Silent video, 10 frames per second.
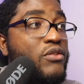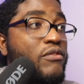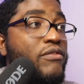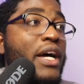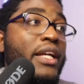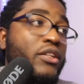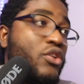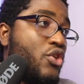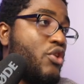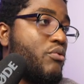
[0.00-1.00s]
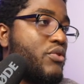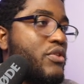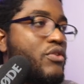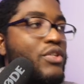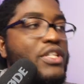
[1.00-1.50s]
to find the news.
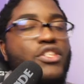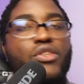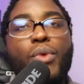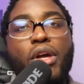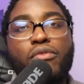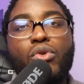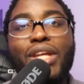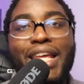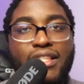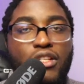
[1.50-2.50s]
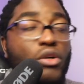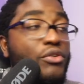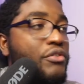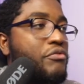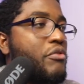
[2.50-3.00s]
So this is a way of collating
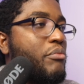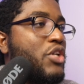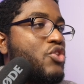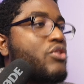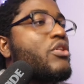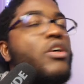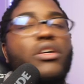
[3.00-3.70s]
all the information.